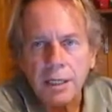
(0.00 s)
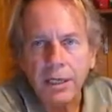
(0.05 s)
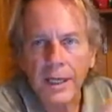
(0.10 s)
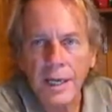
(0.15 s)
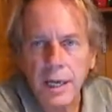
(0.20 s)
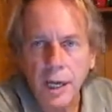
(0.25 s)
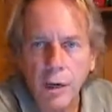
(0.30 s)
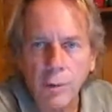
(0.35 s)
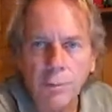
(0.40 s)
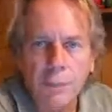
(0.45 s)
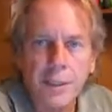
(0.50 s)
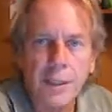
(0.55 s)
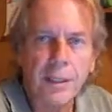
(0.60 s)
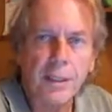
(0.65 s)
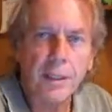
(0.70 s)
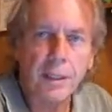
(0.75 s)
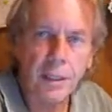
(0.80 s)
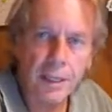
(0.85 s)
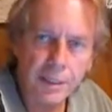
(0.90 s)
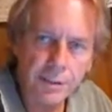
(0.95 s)

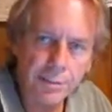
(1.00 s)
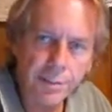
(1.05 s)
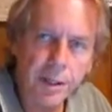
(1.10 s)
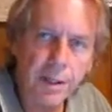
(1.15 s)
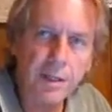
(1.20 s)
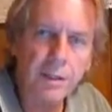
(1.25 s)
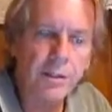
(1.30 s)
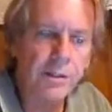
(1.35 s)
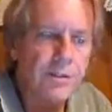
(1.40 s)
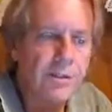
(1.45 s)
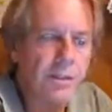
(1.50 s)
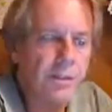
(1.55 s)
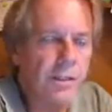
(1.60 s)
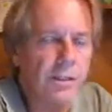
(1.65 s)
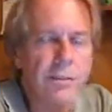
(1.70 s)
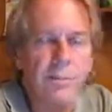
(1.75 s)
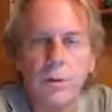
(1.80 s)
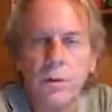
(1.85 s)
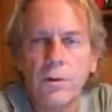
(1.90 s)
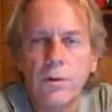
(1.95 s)
helping as partners in
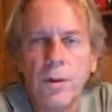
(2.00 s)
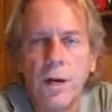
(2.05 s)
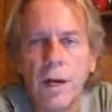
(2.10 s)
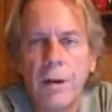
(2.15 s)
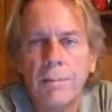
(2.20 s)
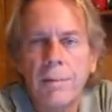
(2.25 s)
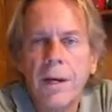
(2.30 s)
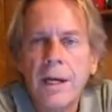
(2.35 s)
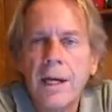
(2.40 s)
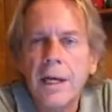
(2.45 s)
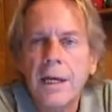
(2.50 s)
this program,